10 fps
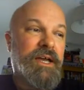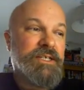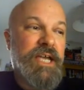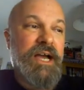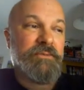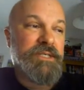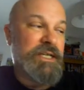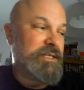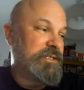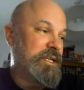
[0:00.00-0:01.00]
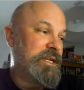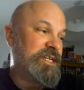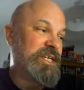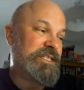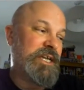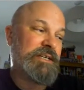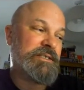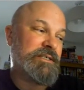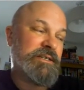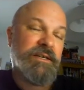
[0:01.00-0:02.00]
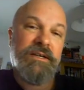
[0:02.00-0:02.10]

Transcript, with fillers: She helps, she does the logistics.